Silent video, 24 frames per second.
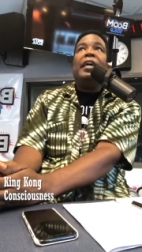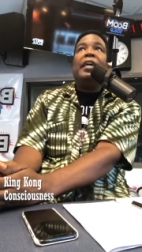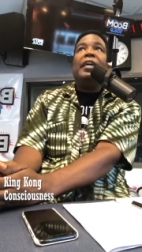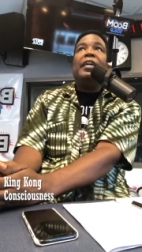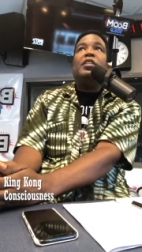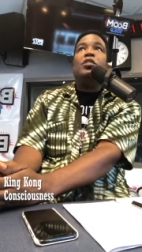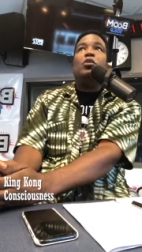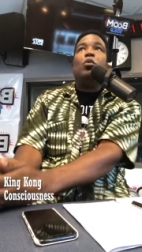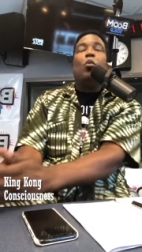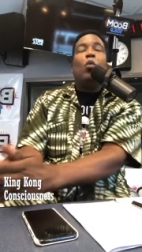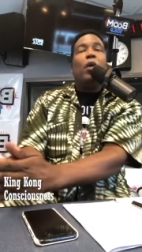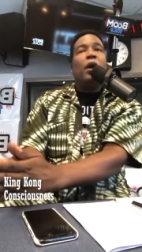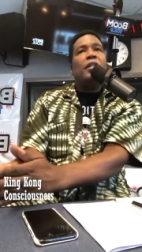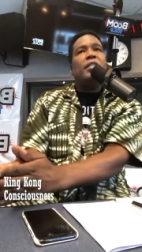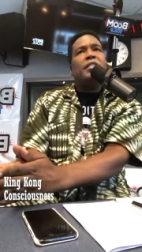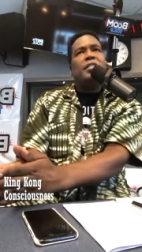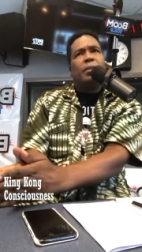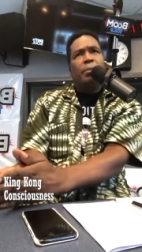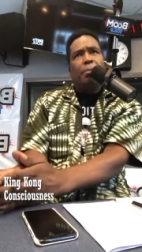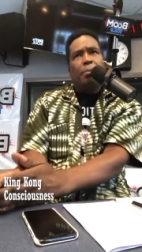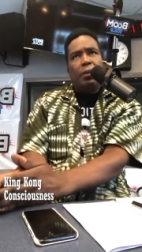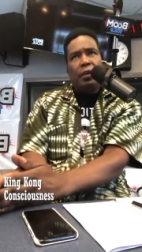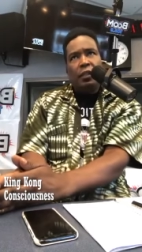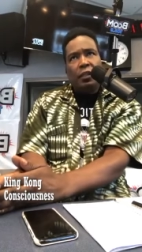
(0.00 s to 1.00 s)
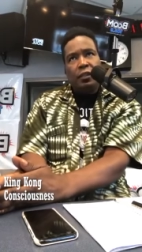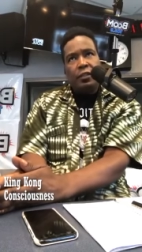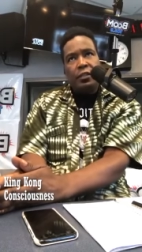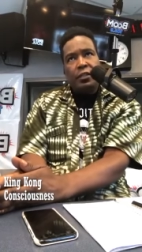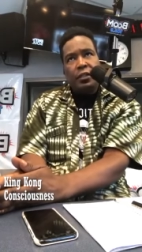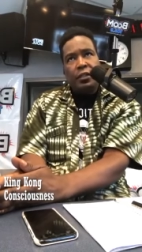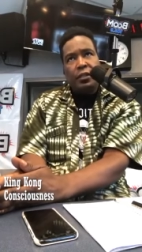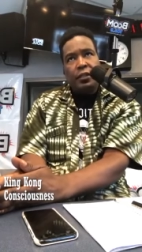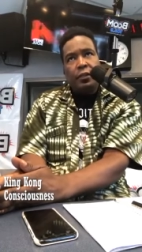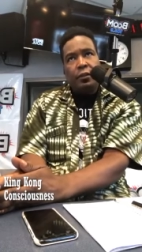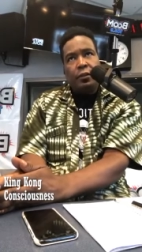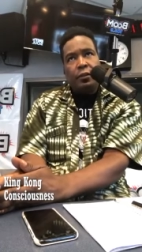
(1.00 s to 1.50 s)
is one's
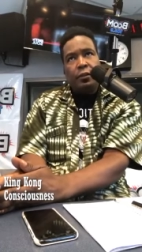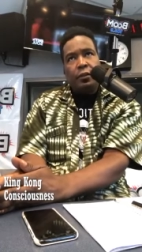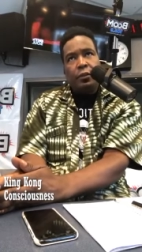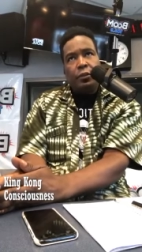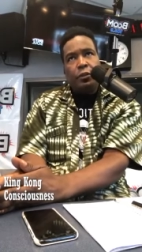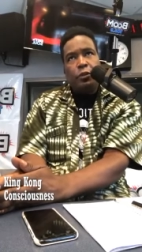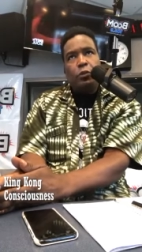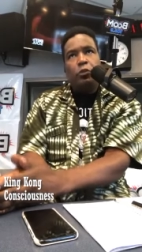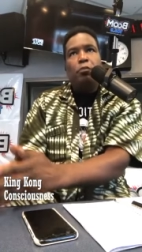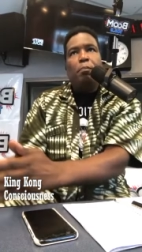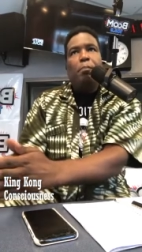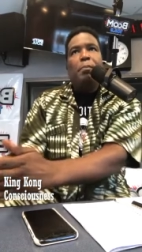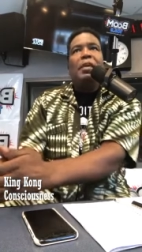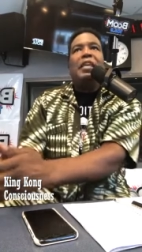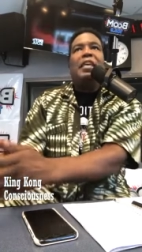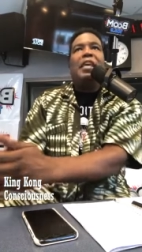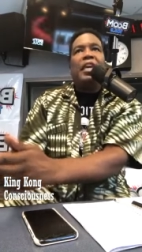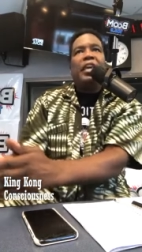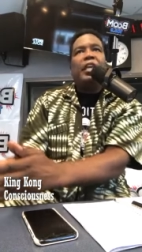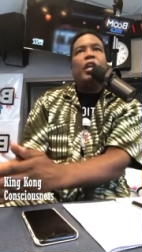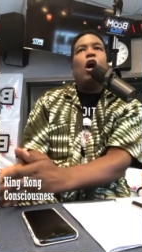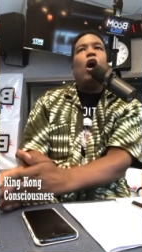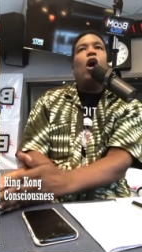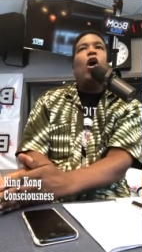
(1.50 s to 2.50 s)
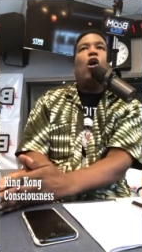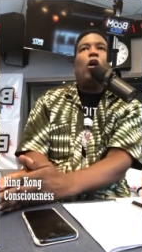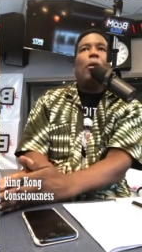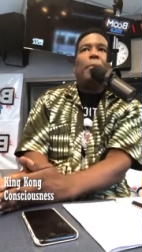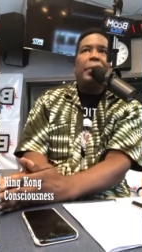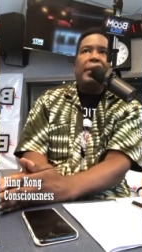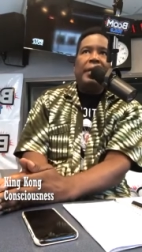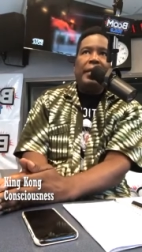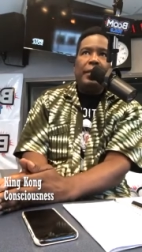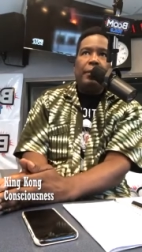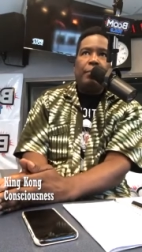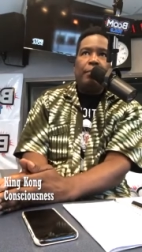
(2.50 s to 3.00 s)
ability to be in
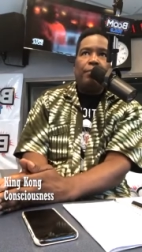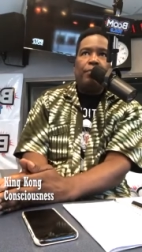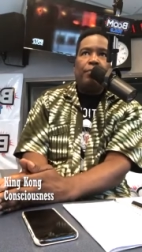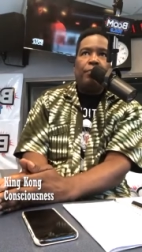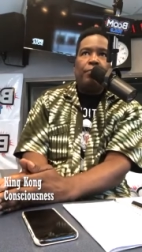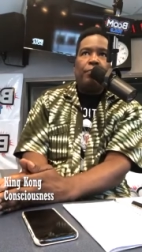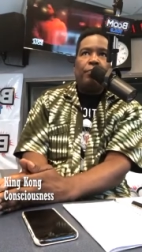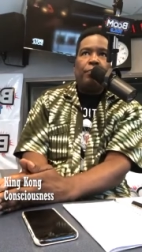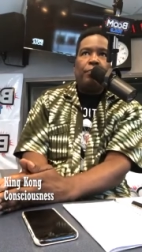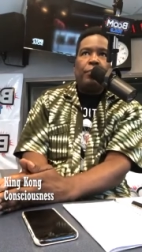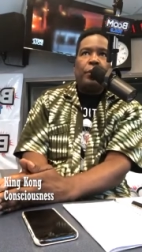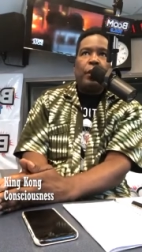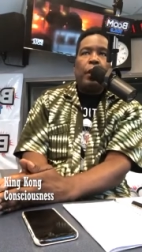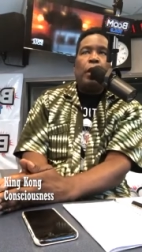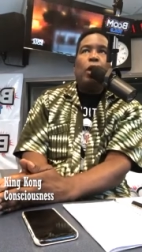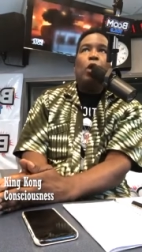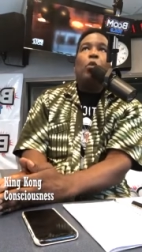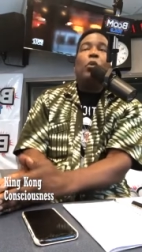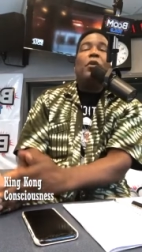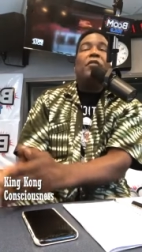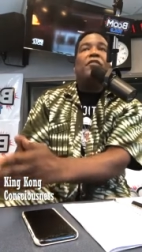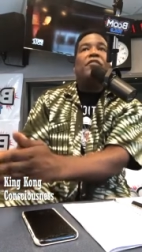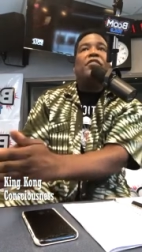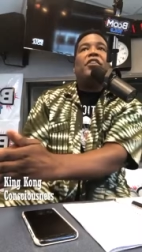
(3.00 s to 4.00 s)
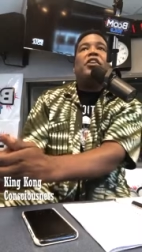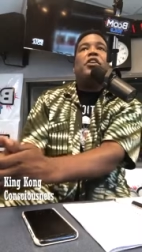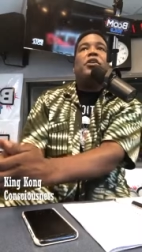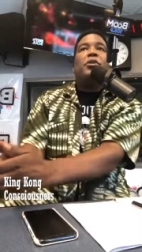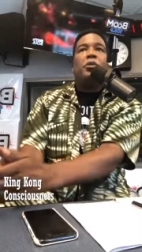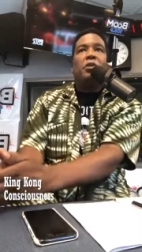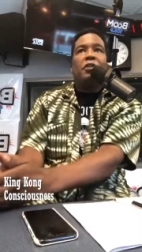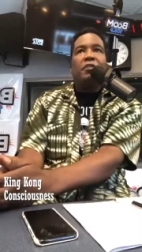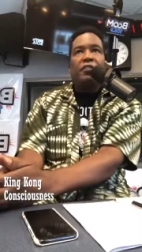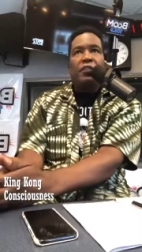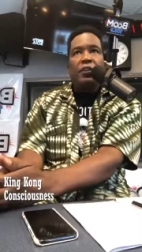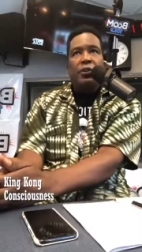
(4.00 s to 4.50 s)
harmony with the
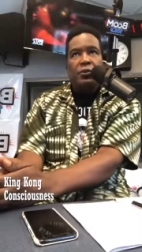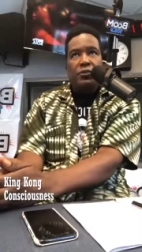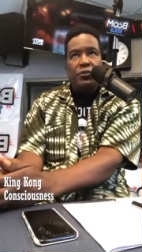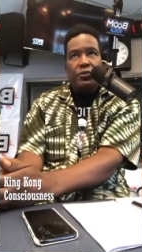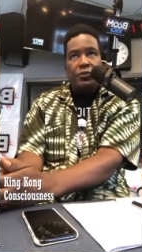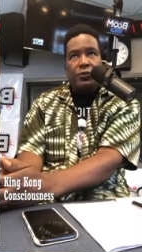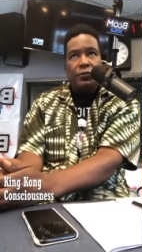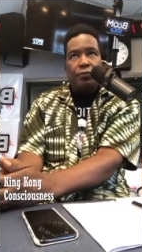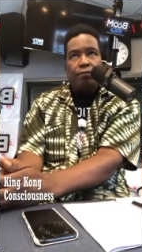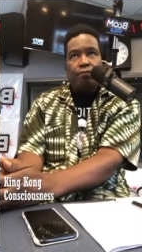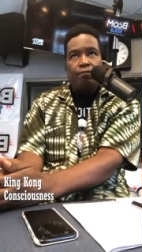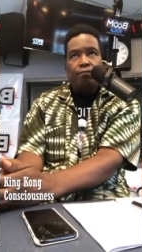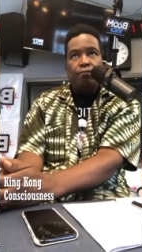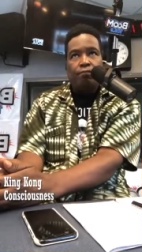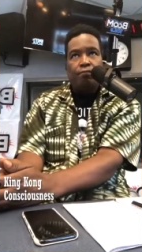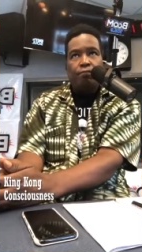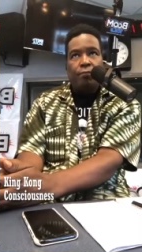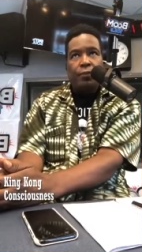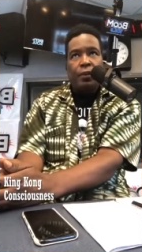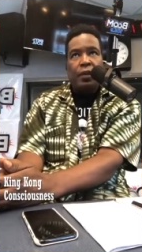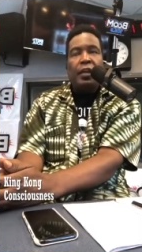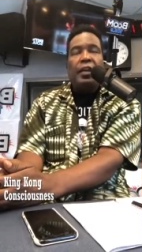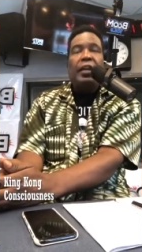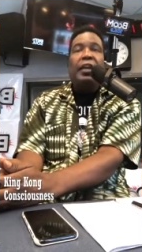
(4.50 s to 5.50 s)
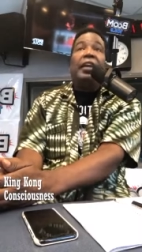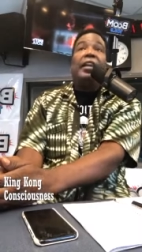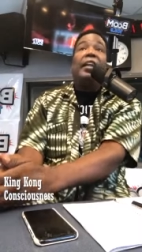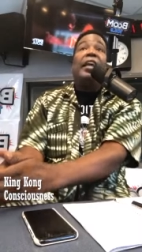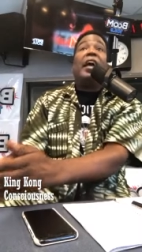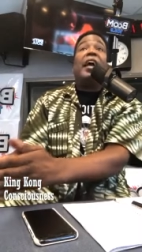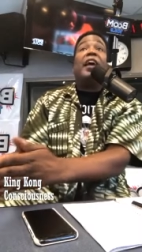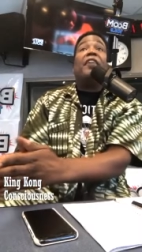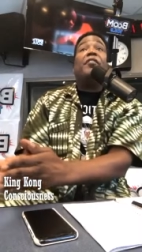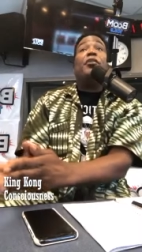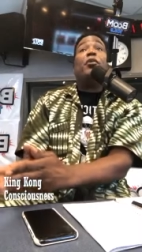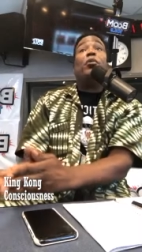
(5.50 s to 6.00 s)
universe
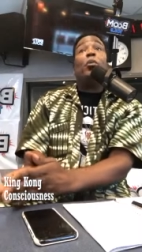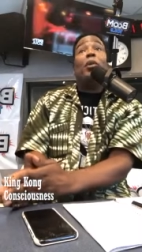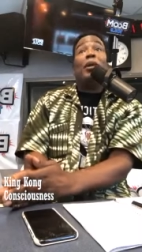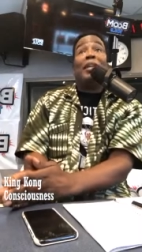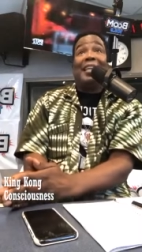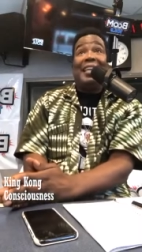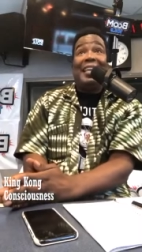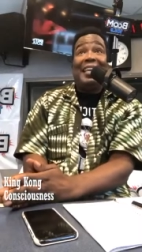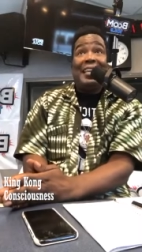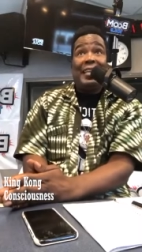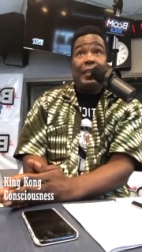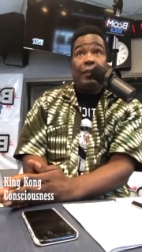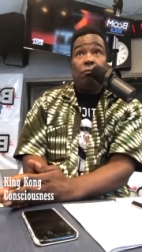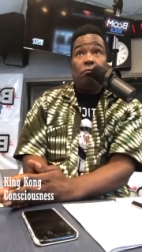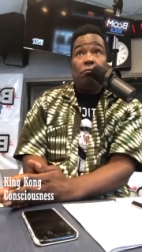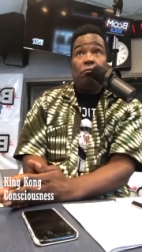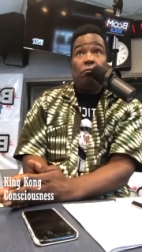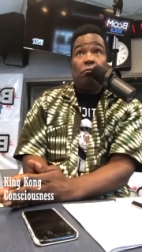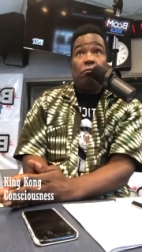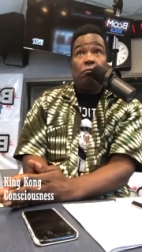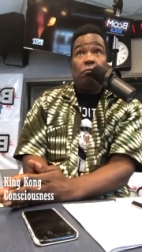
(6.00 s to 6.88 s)
and everyone in it.